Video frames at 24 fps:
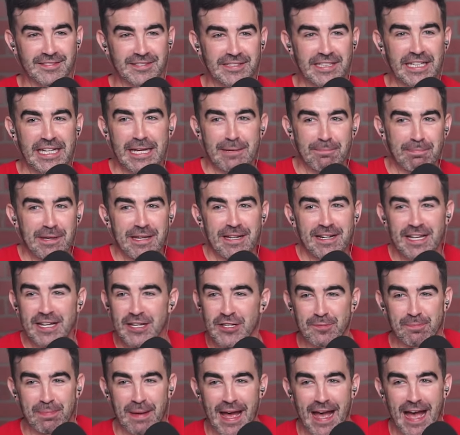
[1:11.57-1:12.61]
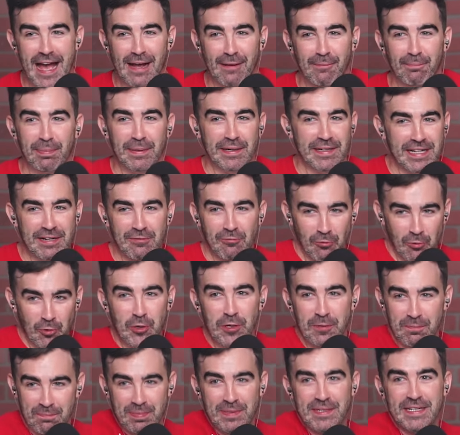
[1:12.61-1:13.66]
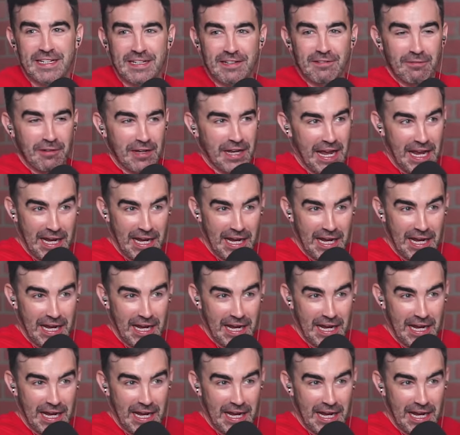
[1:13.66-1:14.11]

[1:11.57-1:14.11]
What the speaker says: Deep in his bag, but it would be